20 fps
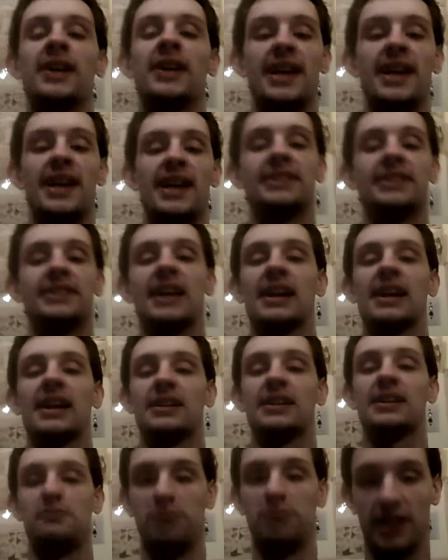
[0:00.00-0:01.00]
is
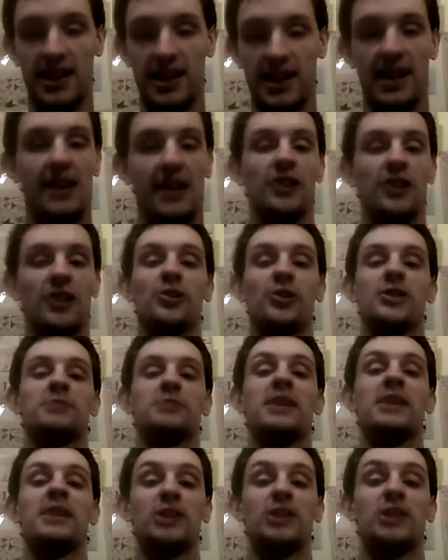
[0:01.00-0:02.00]
completed. And, of course,
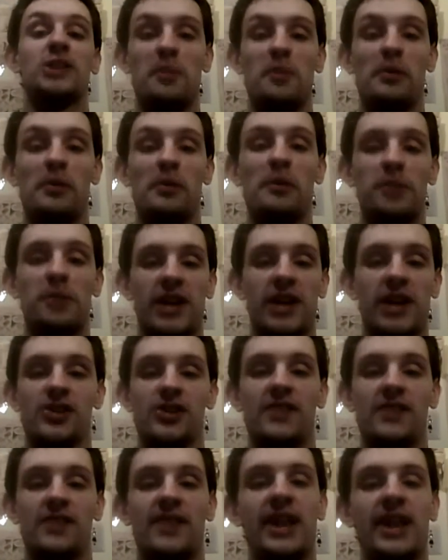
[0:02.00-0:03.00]
my Super Bowl
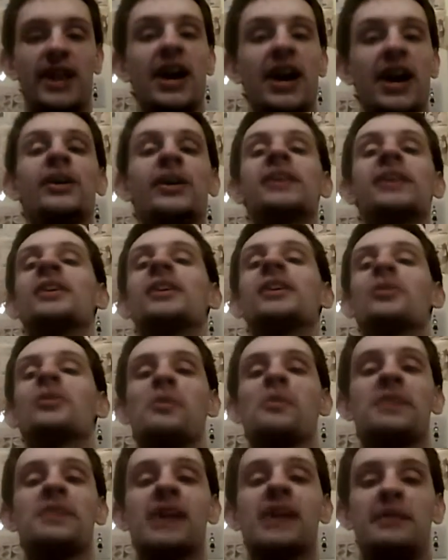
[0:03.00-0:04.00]
prediction video
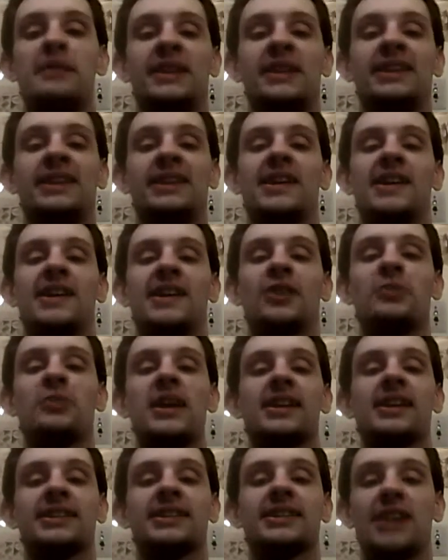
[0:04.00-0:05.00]
will be coming at the end of the
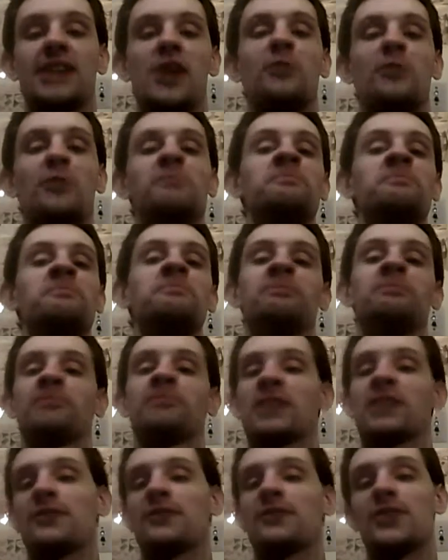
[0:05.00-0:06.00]
week. So,
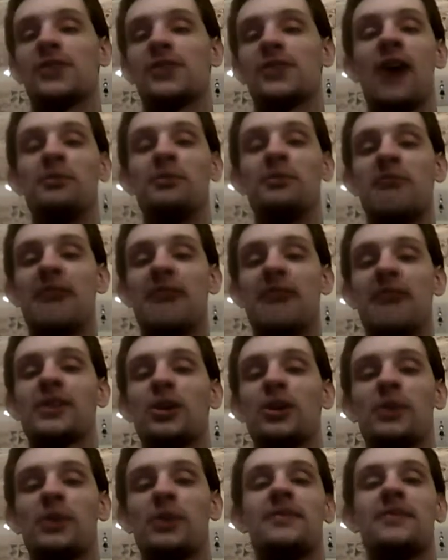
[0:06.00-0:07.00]
for now, have a
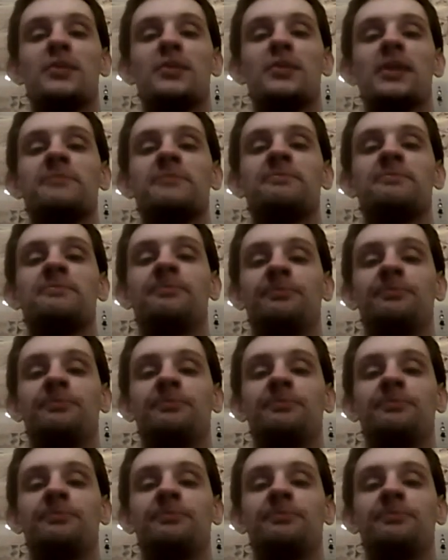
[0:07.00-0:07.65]
good one, everyone.